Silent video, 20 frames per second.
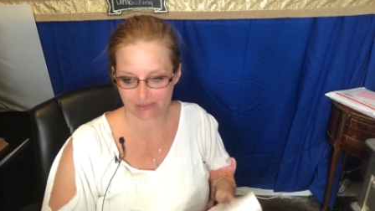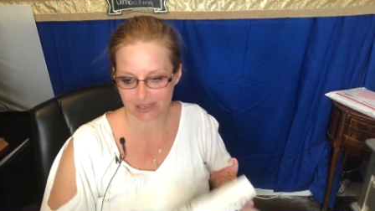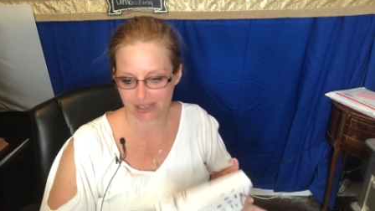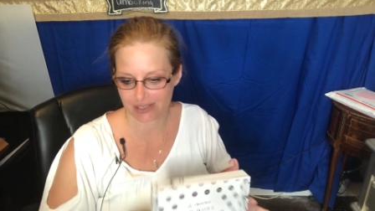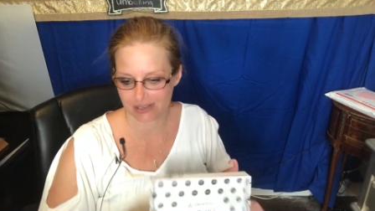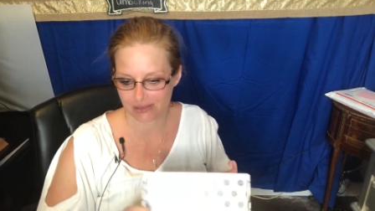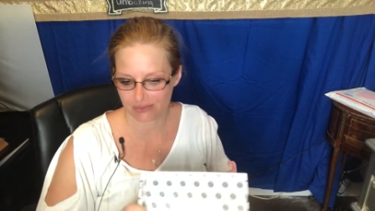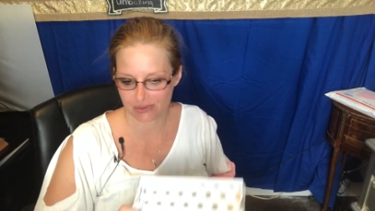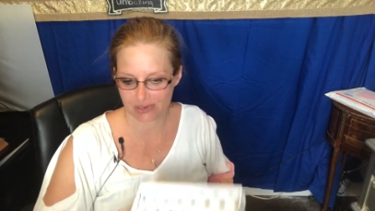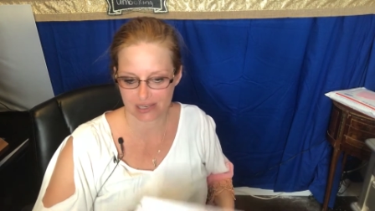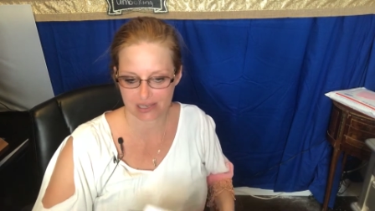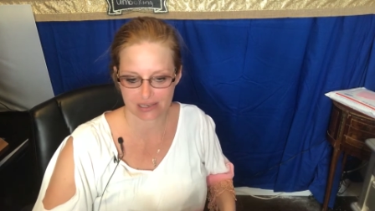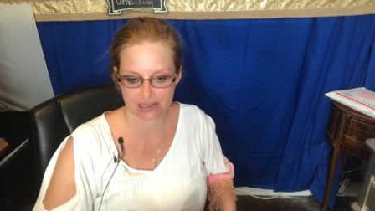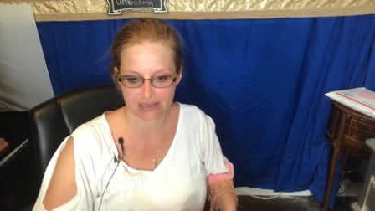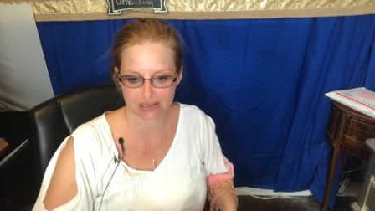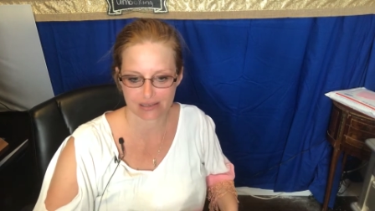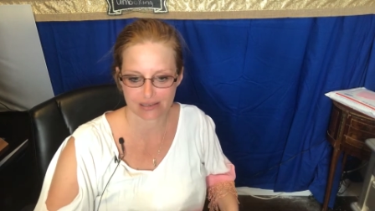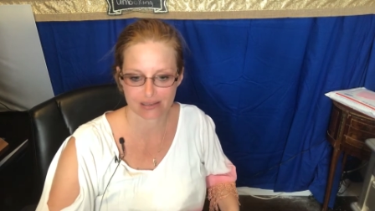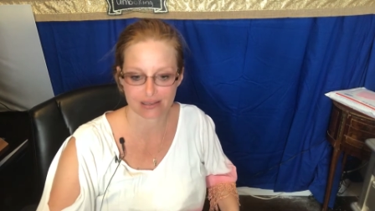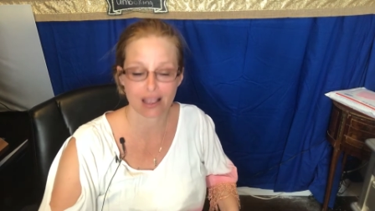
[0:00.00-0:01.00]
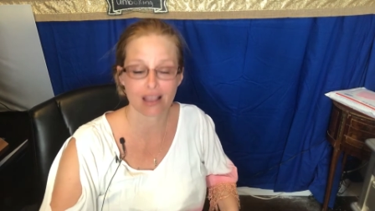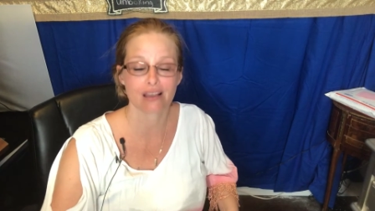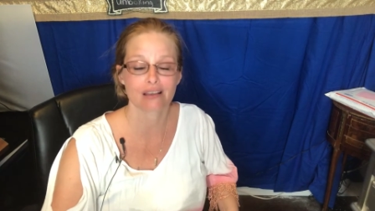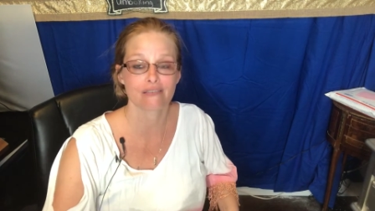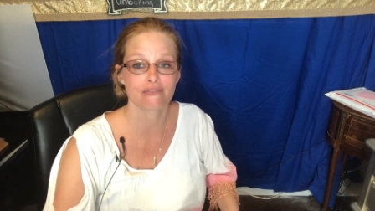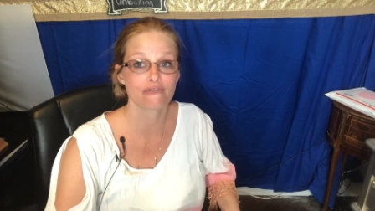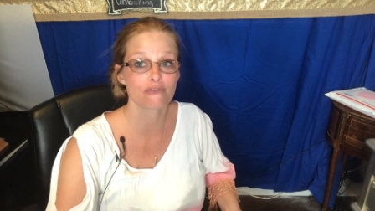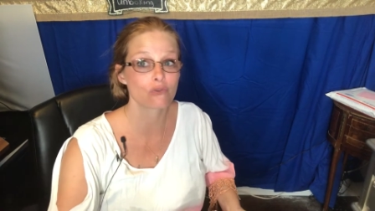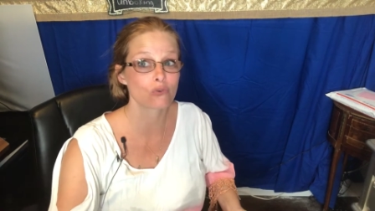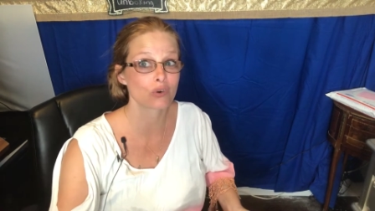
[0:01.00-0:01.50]
which was
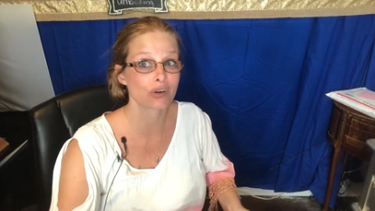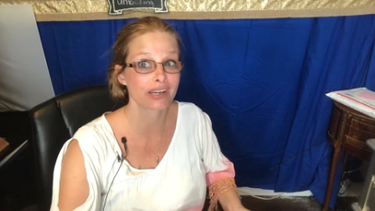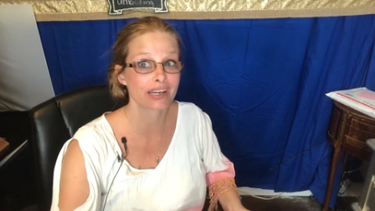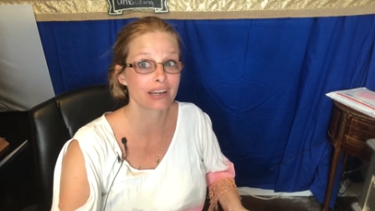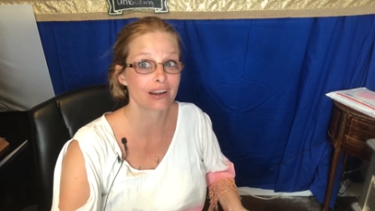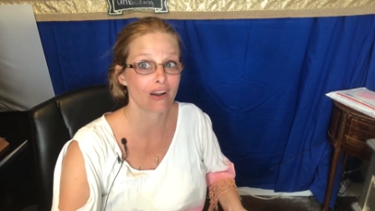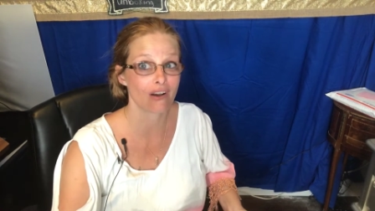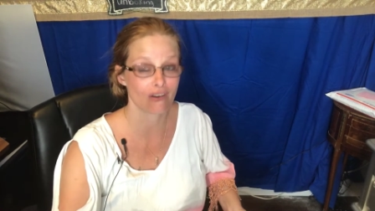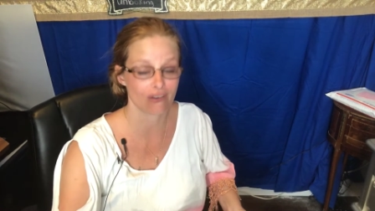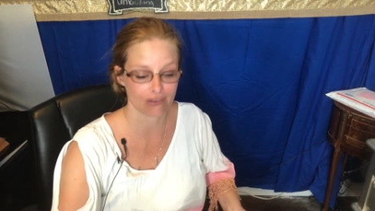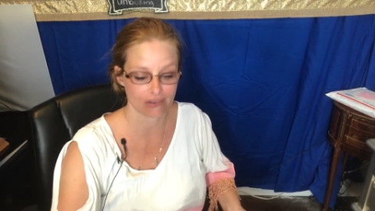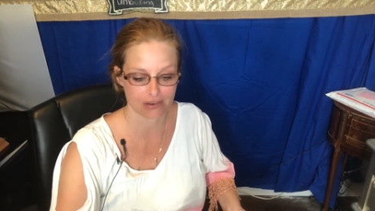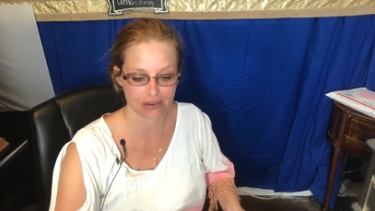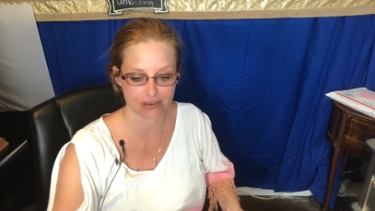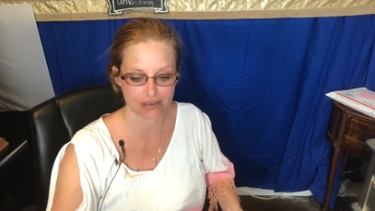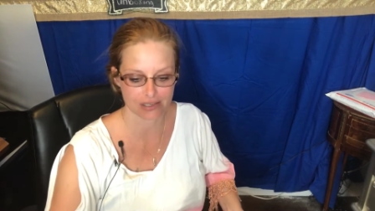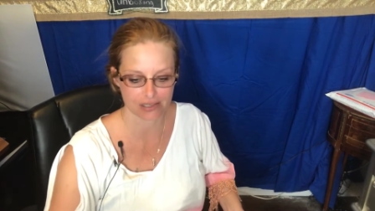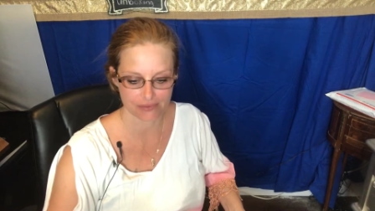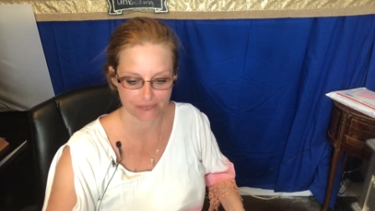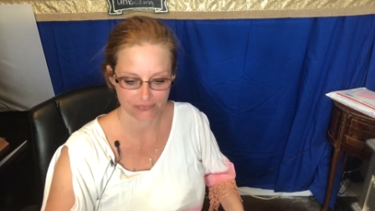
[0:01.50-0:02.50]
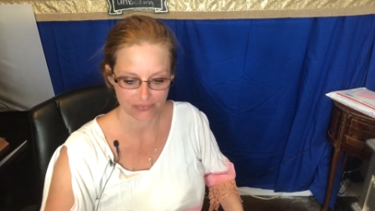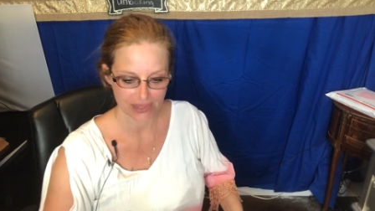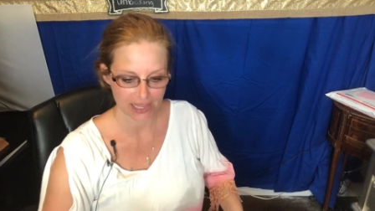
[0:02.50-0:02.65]
um, $40.